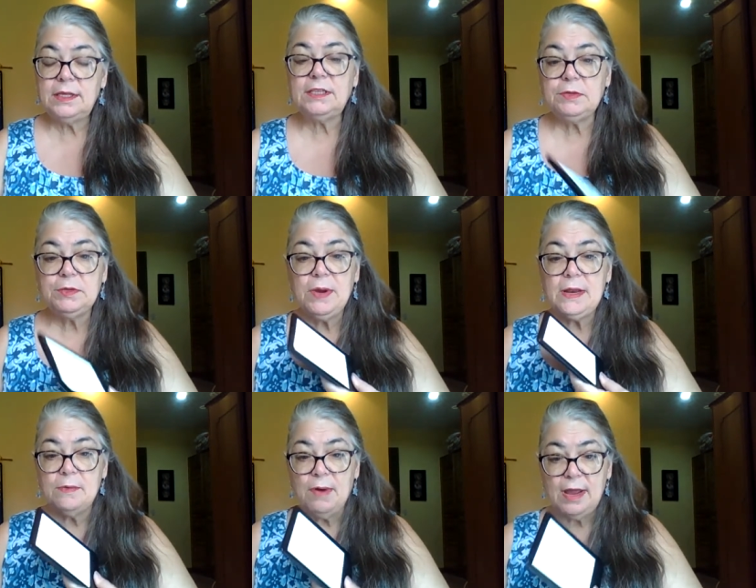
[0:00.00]
this was
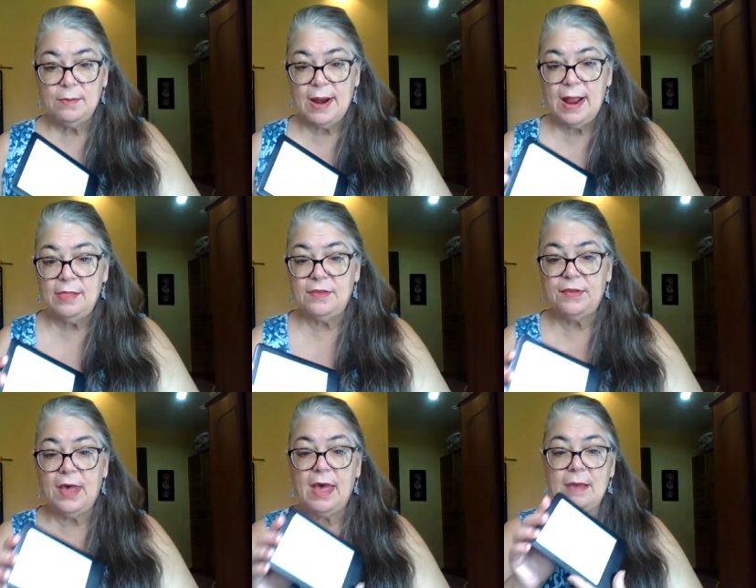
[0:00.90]
written right around the
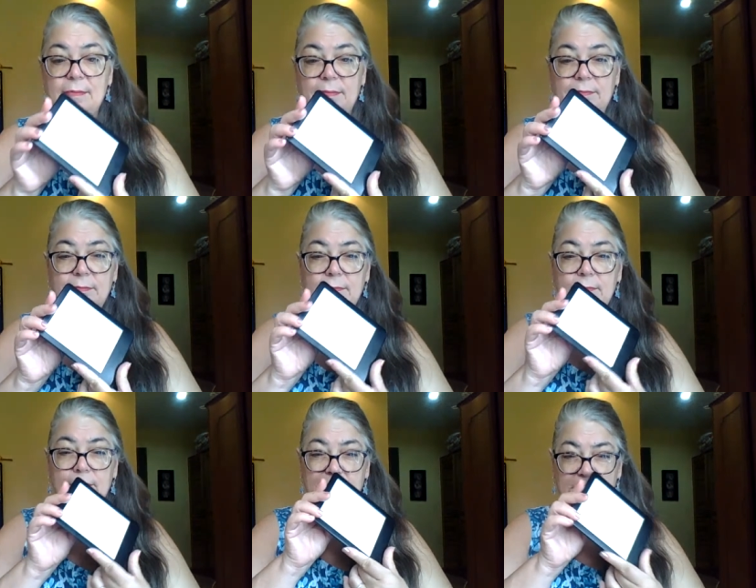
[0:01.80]
time
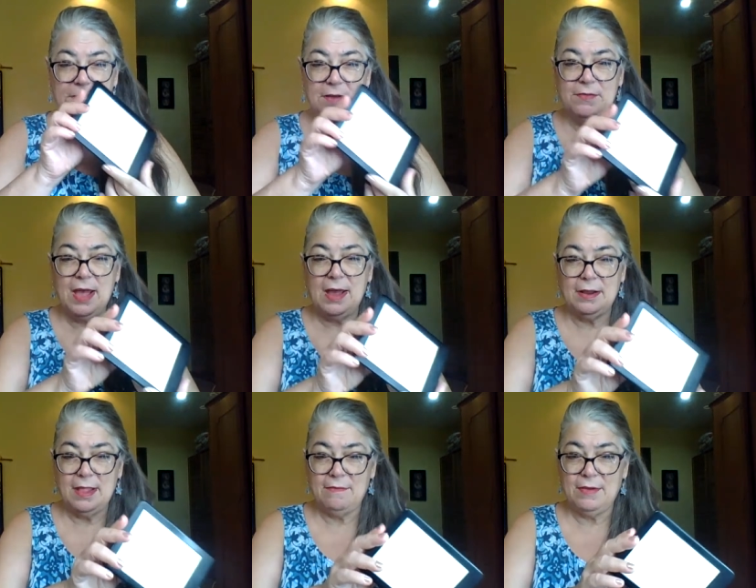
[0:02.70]
of 9
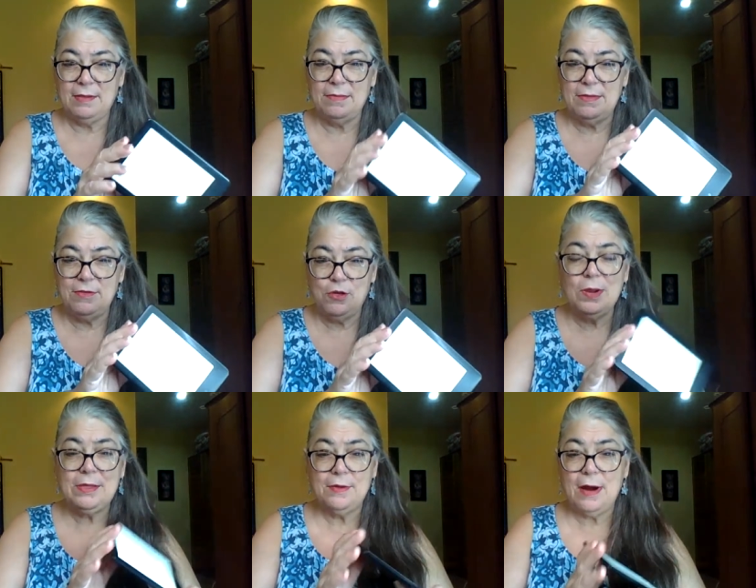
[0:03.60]
11,
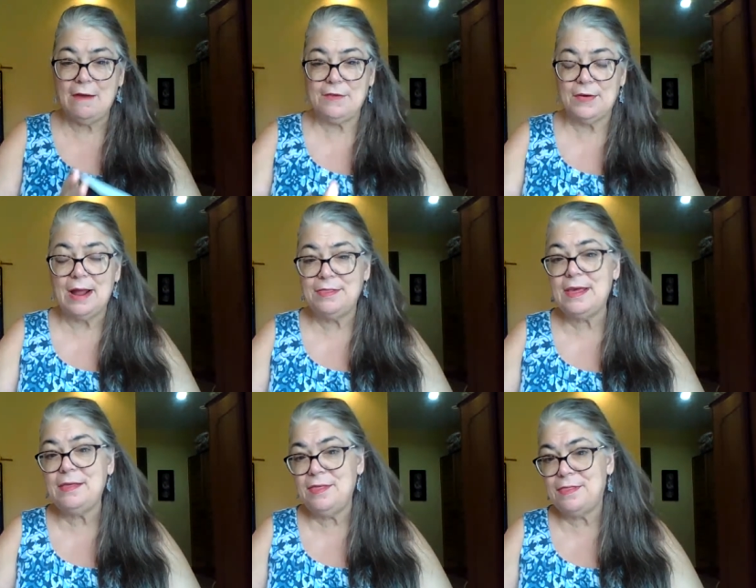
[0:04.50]
shortly thereafter. I
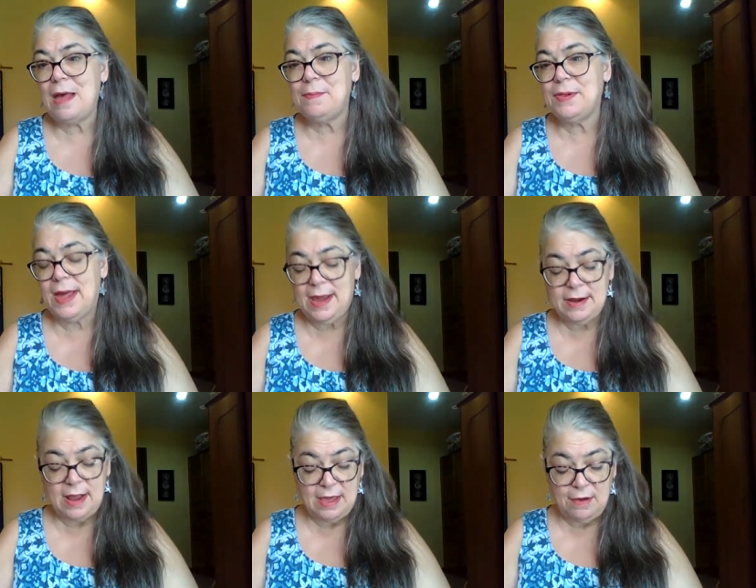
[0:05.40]
think that that
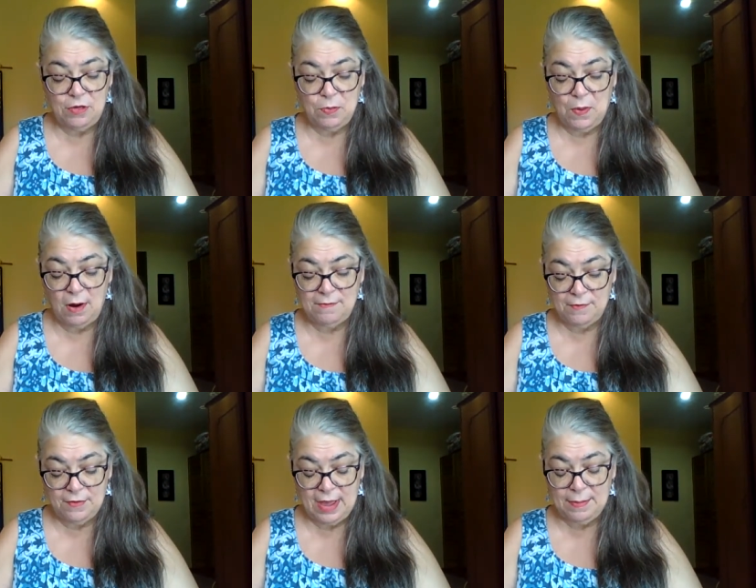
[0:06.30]
played a huge part
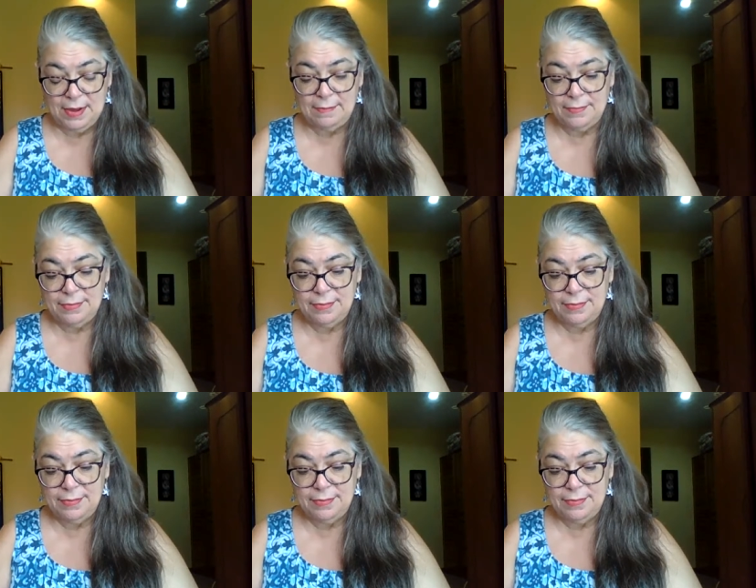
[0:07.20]
for Debi.